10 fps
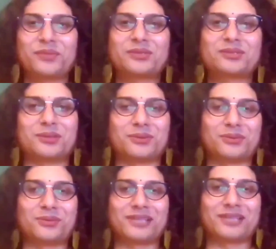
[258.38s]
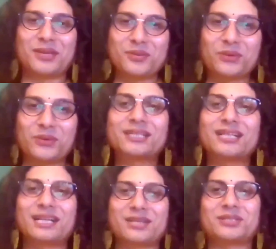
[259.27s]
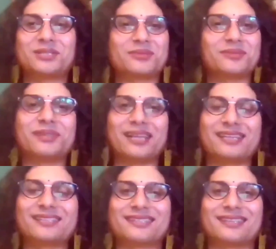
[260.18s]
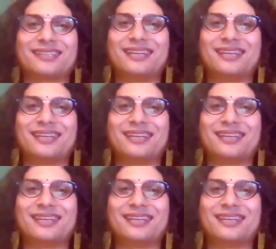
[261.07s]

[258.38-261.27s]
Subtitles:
So the condition of the village there.